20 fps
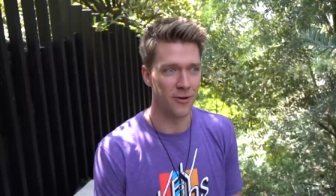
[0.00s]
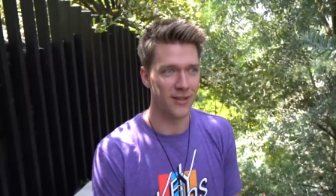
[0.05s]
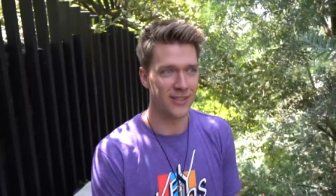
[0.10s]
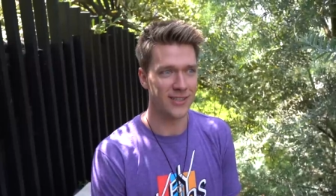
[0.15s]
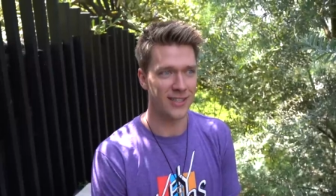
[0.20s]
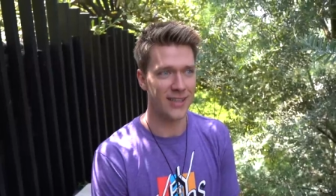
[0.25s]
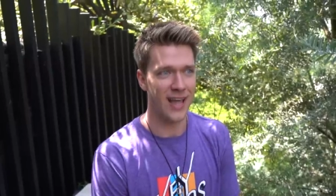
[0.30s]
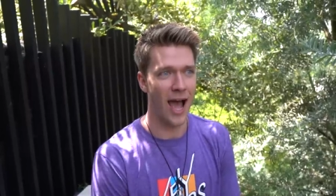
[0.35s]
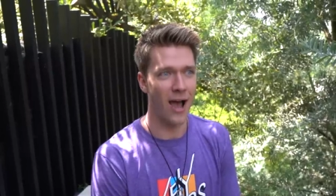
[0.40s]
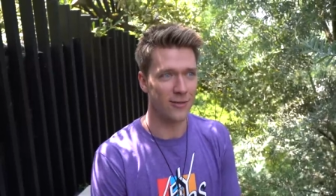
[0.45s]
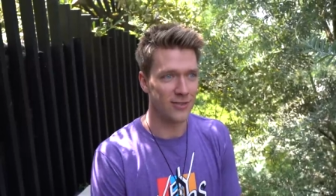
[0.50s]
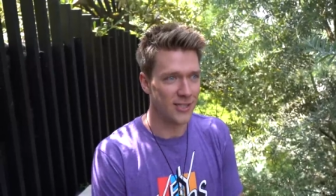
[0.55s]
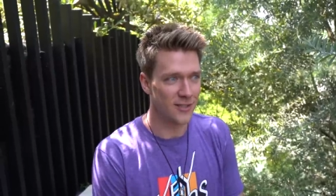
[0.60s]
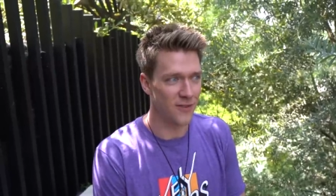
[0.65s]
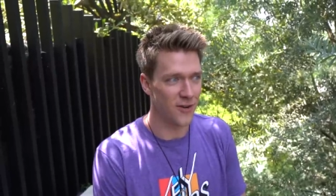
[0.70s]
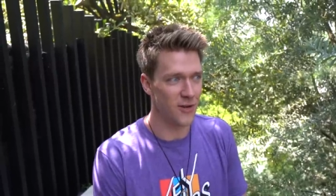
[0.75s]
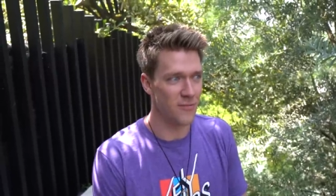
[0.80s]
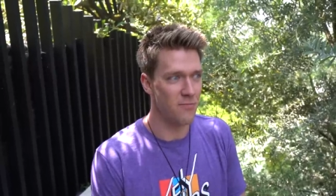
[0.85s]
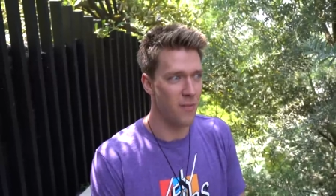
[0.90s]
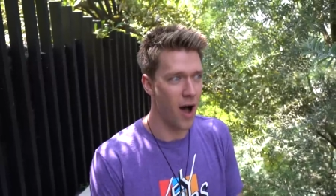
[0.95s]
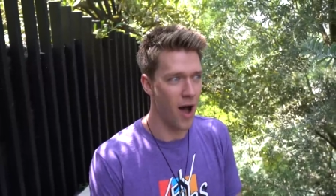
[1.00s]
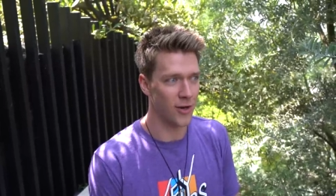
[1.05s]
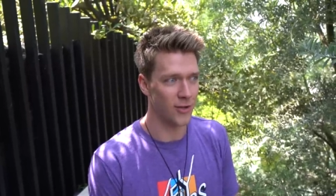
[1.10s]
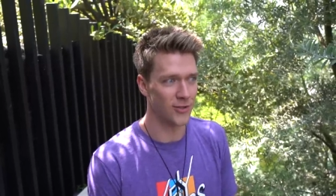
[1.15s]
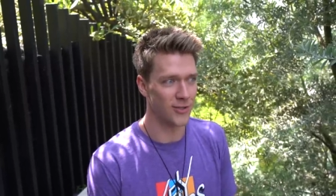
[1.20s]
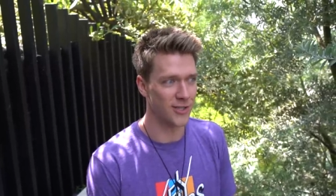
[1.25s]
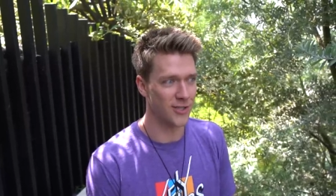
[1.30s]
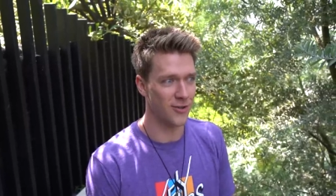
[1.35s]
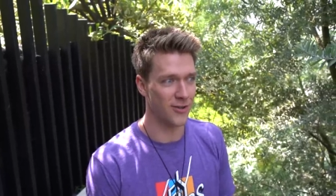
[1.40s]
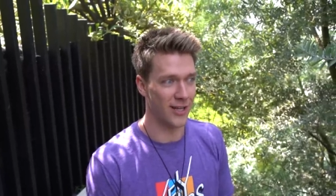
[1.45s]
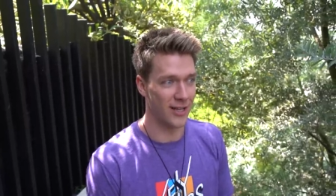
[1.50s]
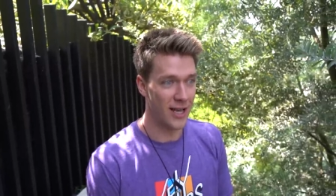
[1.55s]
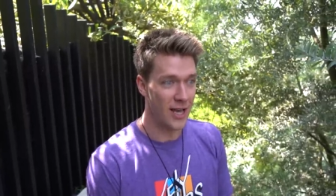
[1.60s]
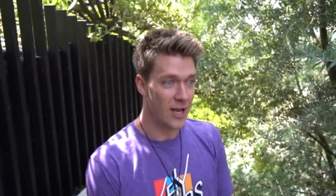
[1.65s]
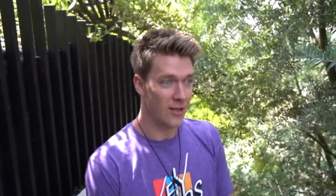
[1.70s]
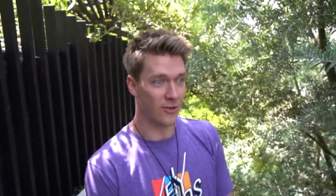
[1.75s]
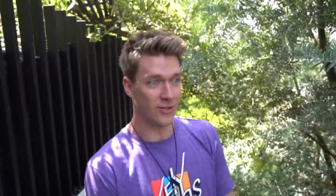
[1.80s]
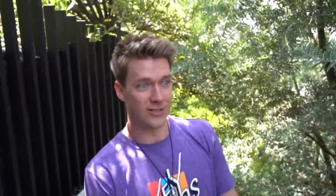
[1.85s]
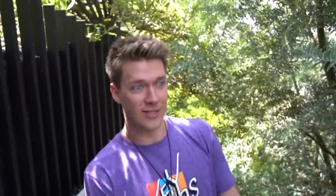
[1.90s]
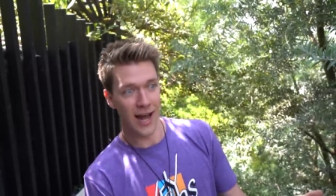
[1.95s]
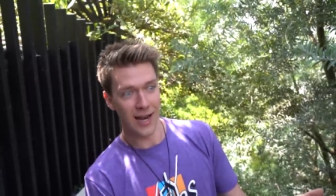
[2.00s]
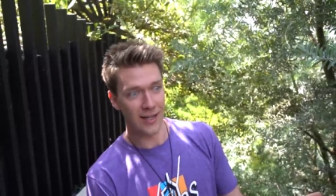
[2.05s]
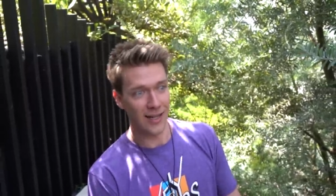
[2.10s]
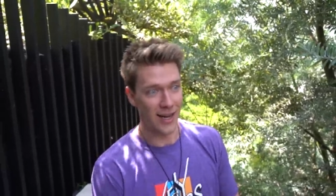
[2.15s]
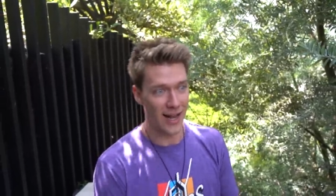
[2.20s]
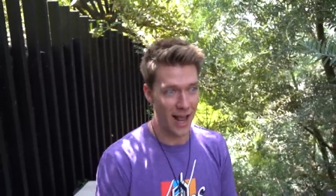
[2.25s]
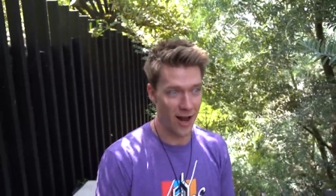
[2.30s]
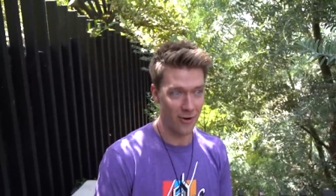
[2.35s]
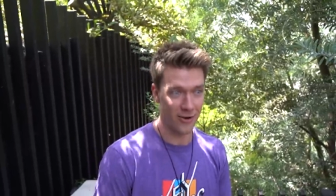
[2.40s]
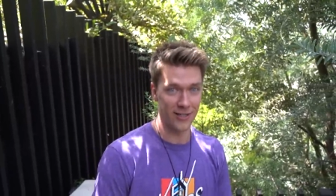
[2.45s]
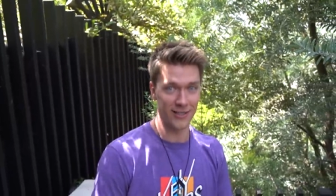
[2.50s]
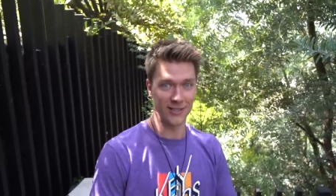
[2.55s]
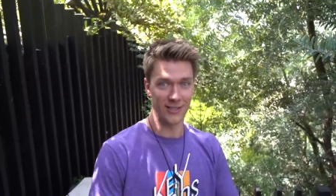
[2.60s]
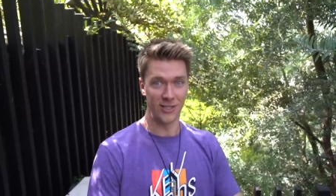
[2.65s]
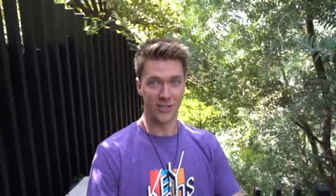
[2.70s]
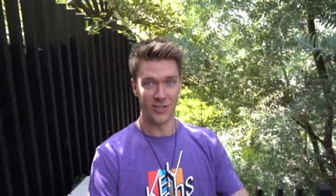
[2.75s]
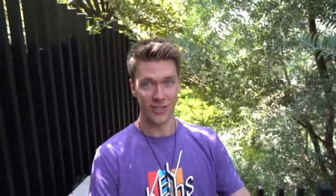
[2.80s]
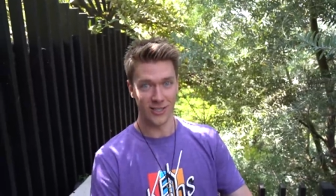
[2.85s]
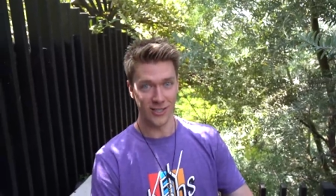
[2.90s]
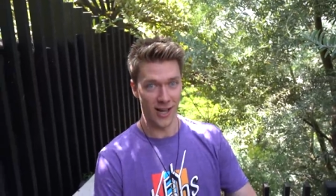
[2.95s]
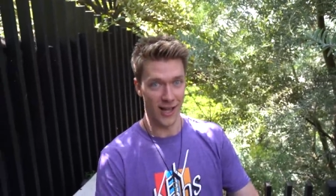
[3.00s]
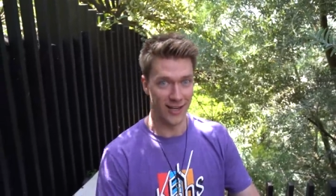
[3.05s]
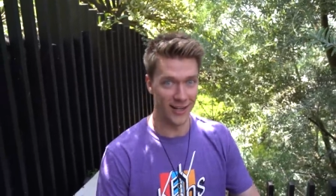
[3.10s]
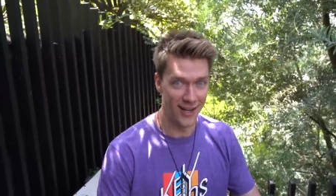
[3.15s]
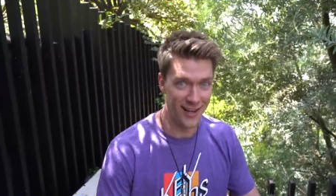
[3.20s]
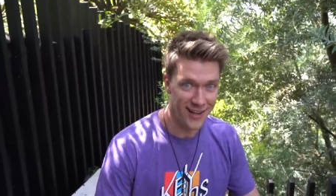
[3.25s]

And that's like the house is very modern, so like there's not a lot of areas to just like